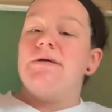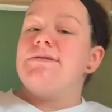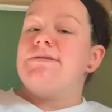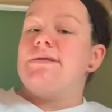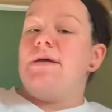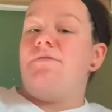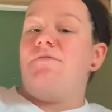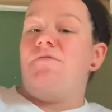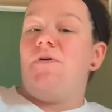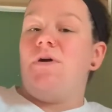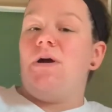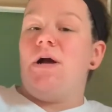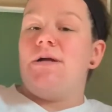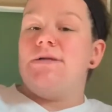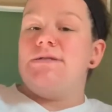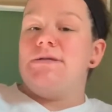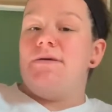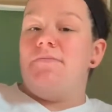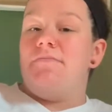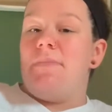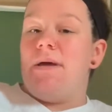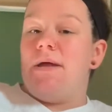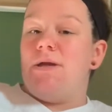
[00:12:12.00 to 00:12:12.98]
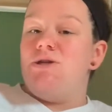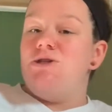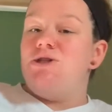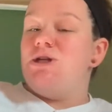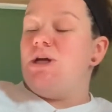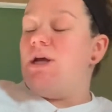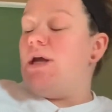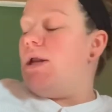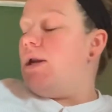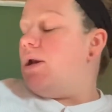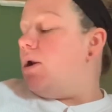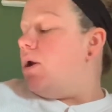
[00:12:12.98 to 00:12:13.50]
I forgot to
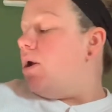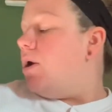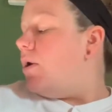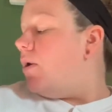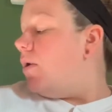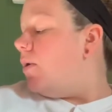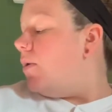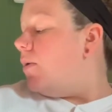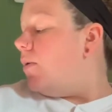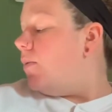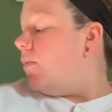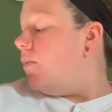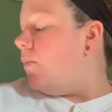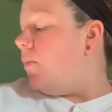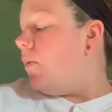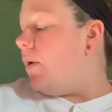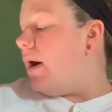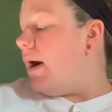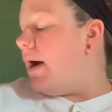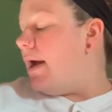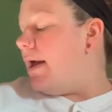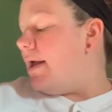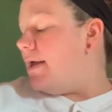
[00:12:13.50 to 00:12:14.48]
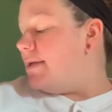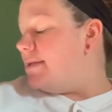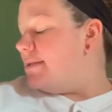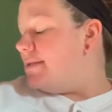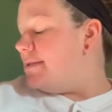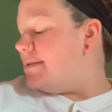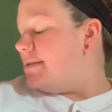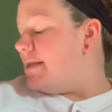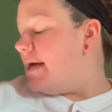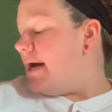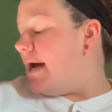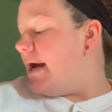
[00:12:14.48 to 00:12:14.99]
mention was
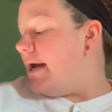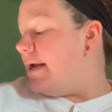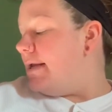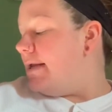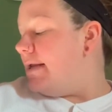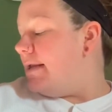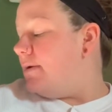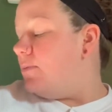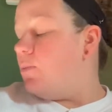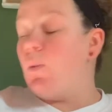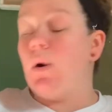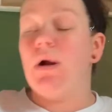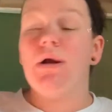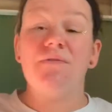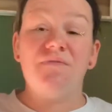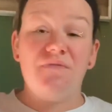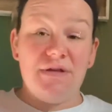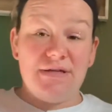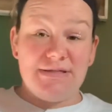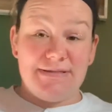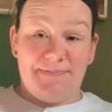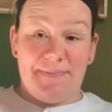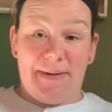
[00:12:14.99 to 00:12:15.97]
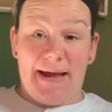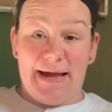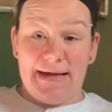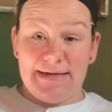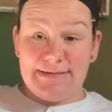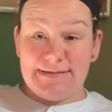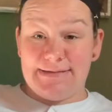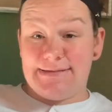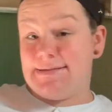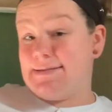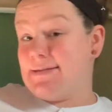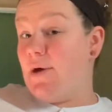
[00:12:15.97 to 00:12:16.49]
that in one of these bags
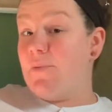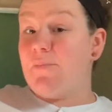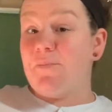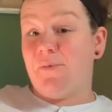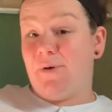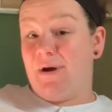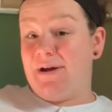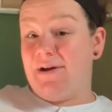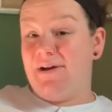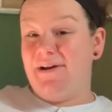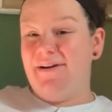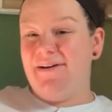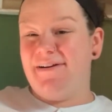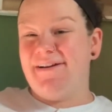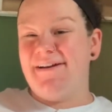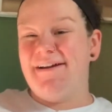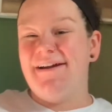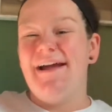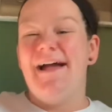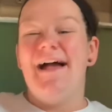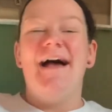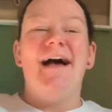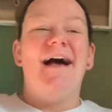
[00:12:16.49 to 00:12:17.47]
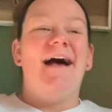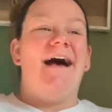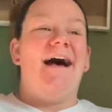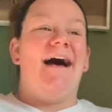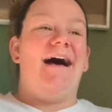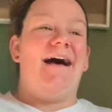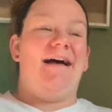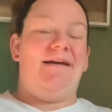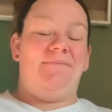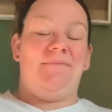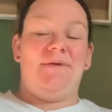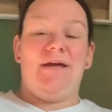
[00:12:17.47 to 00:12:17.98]
somewhere,
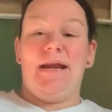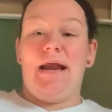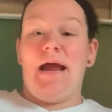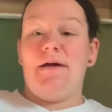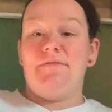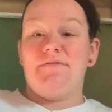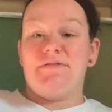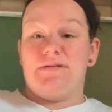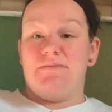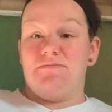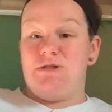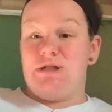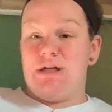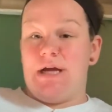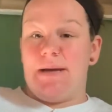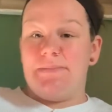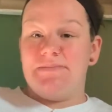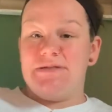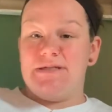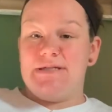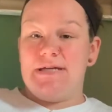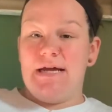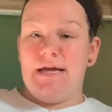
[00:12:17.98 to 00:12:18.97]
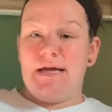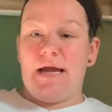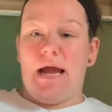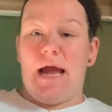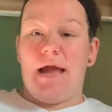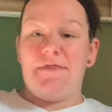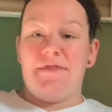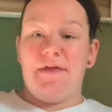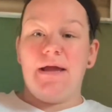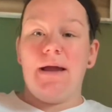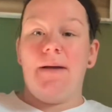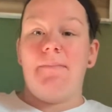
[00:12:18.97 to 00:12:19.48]
I'm going to have some chapstick. I
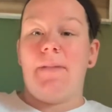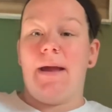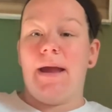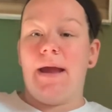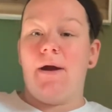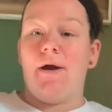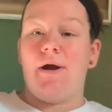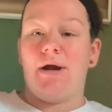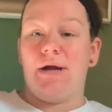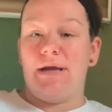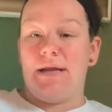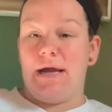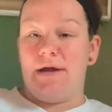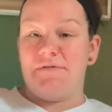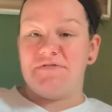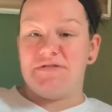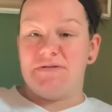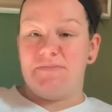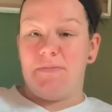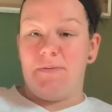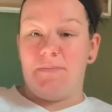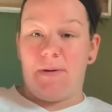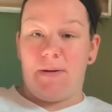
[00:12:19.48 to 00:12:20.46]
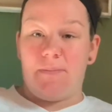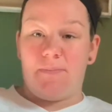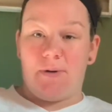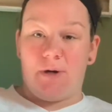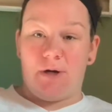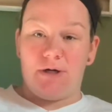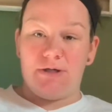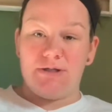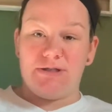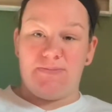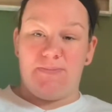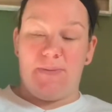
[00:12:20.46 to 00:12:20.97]
think I might already have some in my
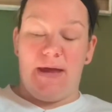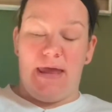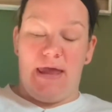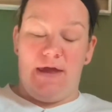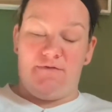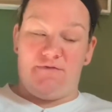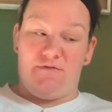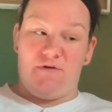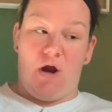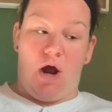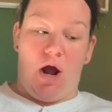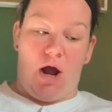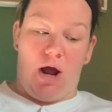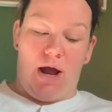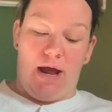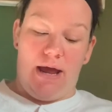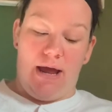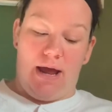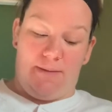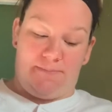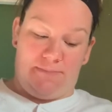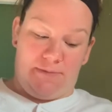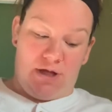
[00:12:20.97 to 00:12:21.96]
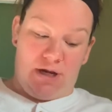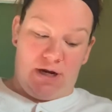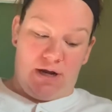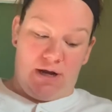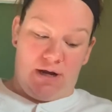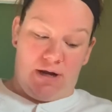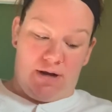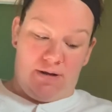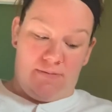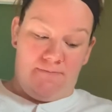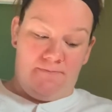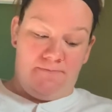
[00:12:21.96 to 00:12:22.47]
purse, but if not, I'm going
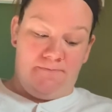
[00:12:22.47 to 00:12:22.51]
to